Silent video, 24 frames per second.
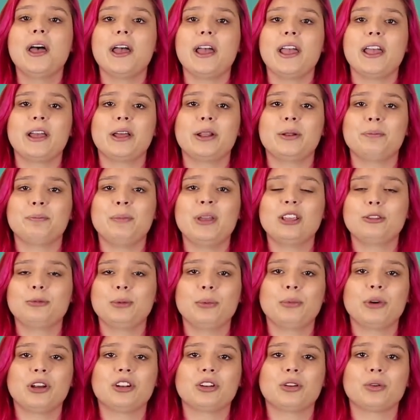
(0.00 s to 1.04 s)
and makes me
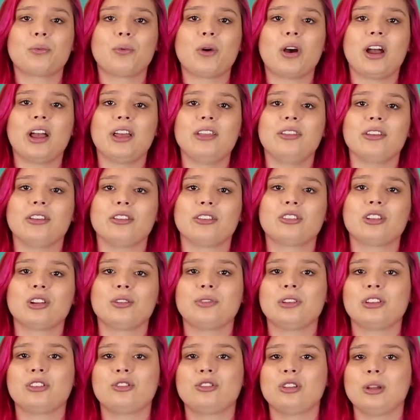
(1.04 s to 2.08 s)
wonder why the
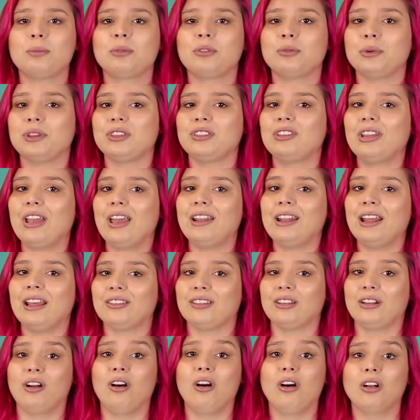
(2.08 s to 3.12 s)
Surface ships with
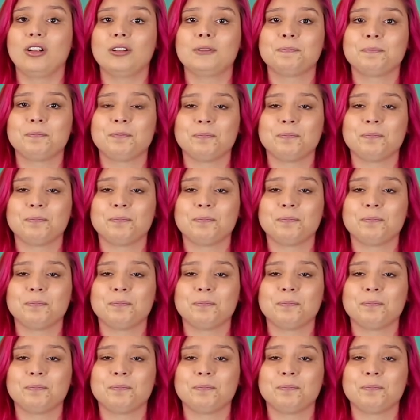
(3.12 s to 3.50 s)
10s at all.